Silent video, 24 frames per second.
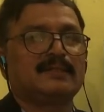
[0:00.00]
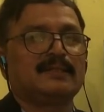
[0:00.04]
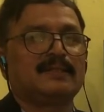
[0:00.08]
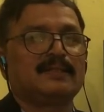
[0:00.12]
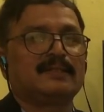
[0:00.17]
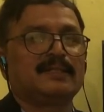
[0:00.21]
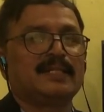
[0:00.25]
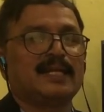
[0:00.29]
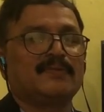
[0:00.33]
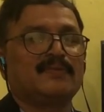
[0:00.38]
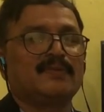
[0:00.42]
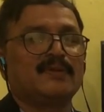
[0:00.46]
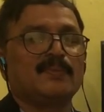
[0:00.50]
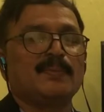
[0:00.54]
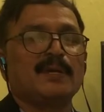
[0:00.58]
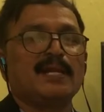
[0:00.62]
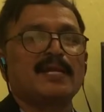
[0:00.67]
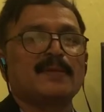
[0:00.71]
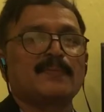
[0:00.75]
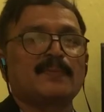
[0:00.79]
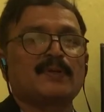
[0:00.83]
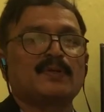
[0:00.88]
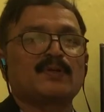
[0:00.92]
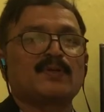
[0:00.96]
the female
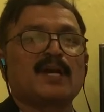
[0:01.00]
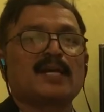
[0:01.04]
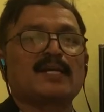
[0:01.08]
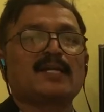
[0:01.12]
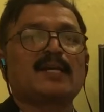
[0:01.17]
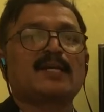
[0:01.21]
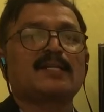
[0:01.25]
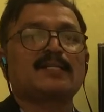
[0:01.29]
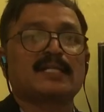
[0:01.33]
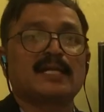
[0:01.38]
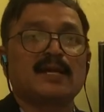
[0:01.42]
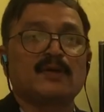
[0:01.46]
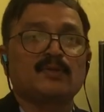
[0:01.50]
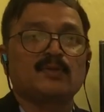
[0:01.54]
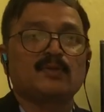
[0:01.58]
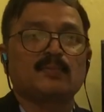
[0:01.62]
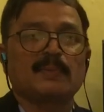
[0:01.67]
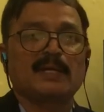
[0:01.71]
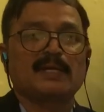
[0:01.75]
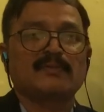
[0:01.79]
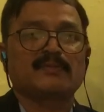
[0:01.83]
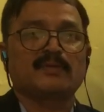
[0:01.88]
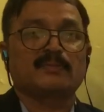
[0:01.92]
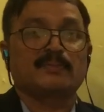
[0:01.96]
reproductive organs have to
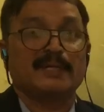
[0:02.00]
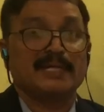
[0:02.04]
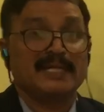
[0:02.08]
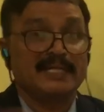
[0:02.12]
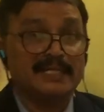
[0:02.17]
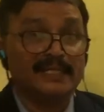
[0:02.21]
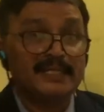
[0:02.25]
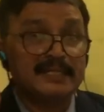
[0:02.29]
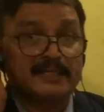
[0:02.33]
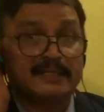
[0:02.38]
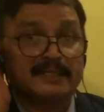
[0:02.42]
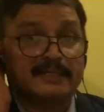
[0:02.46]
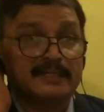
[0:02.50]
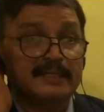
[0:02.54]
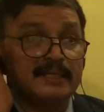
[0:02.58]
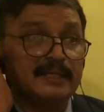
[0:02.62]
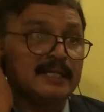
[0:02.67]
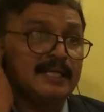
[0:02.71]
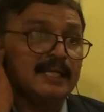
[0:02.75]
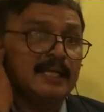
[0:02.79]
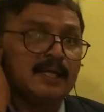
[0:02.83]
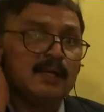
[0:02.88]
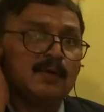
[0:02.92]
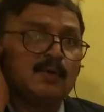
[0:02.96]
perform. But here,
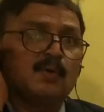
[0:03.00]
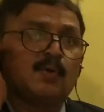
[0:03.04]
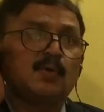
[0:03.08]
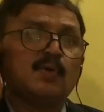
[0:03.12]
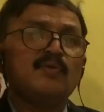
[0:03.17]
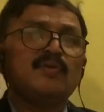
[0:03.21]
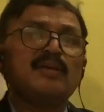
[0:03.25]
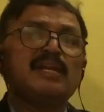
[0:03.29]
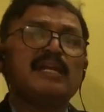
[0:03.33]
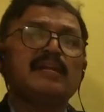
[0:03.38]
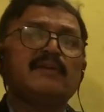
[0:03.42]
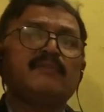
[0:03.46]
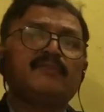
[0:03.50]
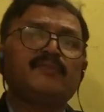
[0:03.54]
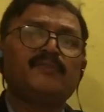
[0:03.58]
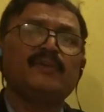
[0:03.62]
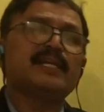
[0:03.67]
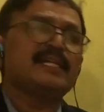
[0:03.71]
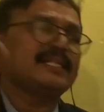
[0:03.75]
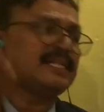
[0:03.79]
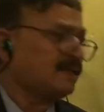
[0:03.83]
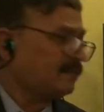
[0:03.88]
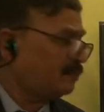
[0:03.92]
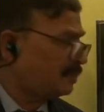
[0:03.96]
who will
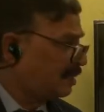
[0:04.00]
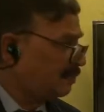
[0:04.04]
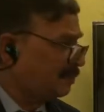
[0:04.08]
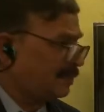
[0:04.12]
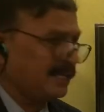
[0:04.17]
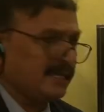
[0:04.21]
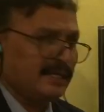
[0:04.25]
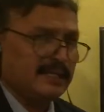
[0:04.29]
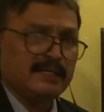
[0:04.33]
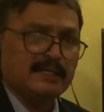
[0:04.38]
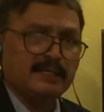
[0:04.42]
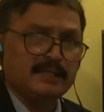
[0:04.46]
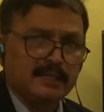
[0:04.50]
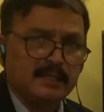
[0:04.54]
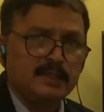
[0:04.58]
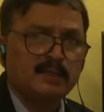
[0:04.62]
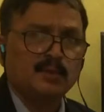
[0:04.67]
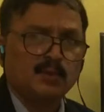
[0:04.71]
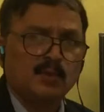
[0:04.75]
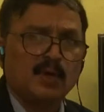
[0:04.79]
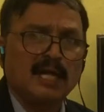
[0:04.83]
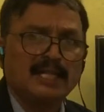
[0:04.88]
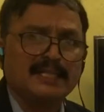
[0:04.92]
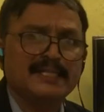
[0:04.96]
feed the baby?
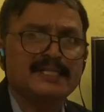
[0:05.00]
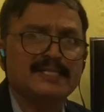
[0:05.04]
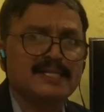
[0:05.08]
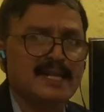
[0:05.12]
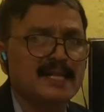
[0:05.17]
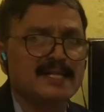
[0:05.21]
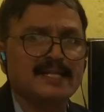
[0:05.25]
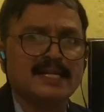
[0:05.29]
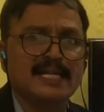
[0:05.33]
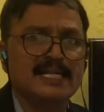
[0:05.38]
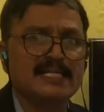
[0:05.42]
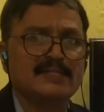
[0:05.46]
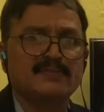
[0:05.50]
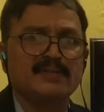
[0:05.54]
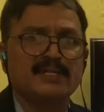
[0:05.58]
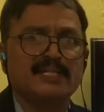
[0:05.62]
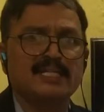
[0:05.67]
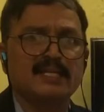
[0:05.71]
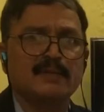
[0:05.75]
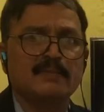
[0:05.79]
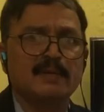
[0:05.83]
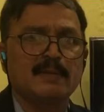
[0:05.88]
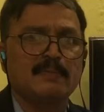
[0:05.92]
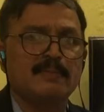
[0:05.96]
Do all these organs feed the
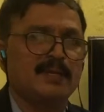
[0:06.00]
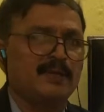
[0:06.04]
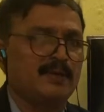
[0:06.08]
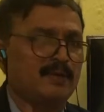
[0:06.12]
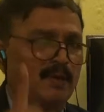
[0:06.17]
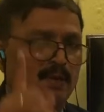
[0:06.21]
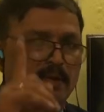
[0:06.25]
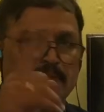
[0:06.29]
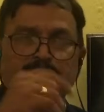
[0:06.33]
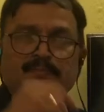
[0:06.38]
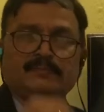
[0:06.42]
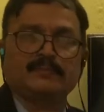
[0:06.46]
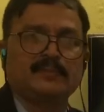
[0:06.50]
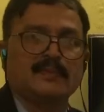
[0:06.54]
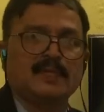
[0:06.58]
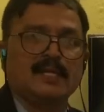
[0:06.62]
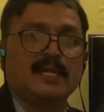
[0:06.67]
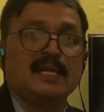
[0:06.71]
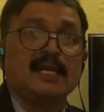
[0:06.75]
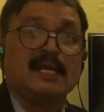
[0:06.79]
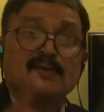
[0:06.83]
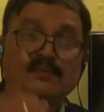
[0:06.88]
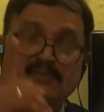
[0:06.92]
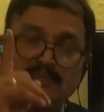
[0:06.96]
baby? No.
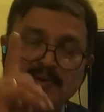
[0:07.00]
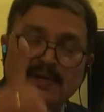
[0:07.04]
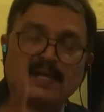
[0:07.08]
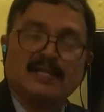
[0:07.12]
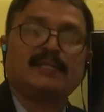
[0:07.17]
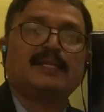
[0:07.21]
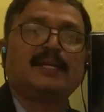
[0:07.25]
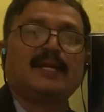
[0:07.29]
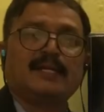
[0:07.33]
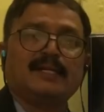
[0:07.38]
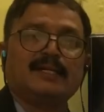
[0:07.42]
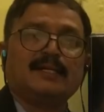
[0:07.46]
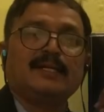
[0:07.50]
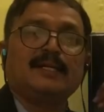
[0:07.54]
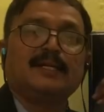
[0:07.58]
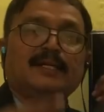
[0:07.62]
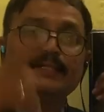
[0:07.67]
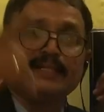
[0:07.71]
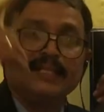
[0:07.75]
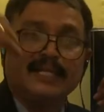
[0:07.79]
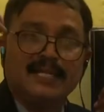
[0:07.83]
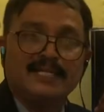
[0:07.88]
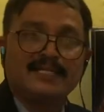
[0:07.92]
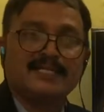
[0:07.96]
For that,
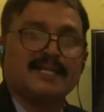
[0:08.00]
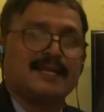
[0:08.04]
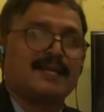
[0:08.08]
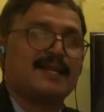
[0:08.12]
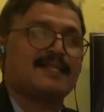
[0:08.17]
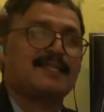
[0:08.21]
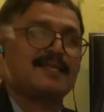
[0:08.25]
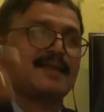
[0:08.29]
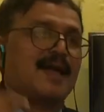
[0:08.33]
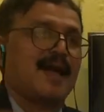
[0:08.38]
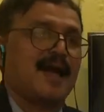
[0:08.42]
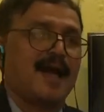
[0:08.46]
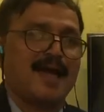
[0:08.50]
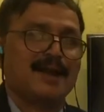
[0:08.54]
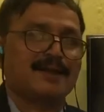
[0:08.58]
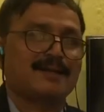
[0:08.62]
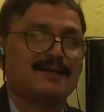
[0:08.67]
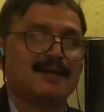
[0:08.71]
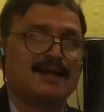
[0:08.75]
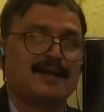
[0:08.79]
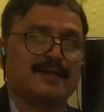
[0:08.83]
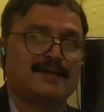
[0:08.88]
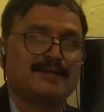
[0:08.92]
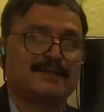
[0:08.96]
there is another
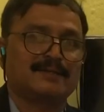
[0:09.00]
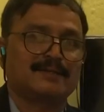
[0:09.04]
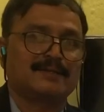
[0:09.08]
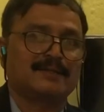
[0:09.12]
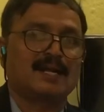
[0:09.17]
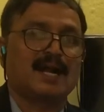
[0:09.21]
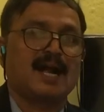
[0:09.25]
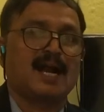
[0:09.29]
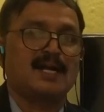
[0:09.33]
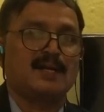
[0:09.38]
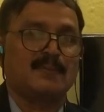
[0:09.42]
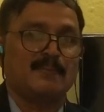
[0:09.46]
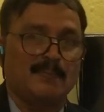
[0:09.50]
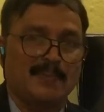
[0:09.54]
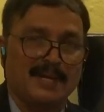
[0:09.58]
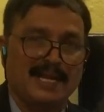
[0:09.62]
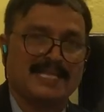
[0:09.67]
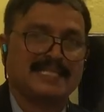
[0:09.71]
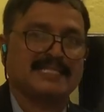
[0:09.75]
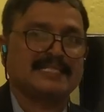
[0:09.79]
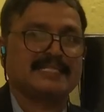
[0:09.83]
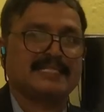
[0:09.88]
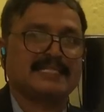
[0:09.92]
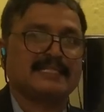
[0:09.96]
organ called
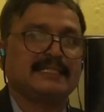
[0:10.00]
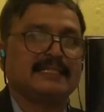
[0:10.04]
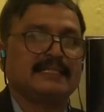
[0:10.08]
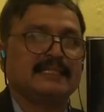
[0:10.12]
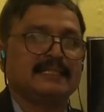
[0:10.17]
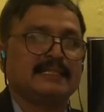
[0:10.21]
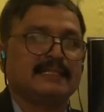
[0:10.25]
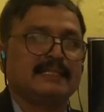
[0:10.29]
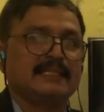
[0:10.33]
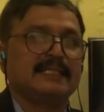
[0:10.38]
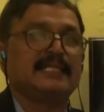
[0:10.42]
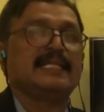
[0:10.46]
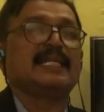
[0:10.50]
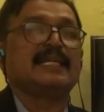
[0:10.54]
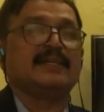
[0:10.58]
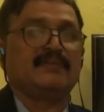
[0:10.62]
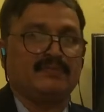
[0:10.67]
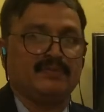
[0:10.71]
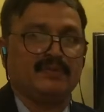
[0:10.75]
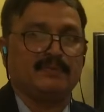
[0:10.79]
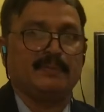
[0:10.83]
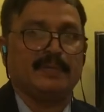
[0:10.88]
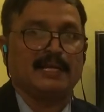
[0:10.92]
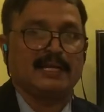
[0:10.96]
breast in
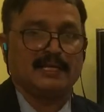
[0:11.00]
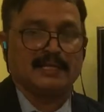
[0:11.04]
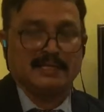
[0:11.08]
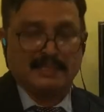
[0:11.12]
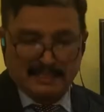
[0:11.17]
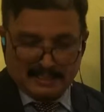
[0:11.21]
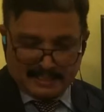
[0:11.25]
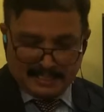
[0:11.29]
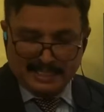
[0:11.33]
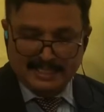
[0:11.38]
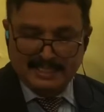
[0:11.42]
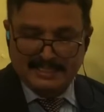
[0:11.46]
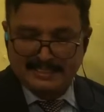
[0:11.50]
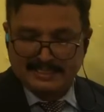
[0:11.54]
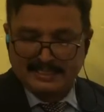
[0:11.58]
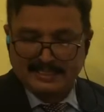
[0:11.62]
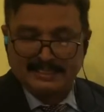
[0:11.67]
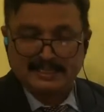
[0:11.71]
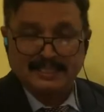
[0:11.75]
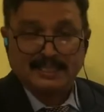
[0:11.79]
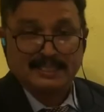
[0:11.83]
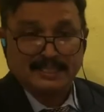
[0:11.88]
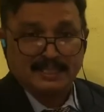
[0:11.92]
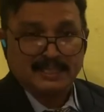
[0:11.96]
female. Let us see
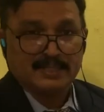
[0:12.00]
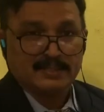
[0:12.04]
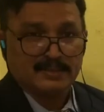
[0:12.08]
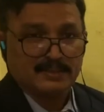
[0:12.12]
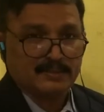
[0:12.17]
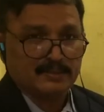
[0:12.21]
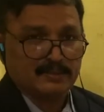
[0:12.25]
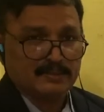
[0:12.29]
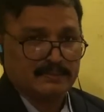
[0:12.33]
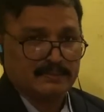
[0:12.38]
that also.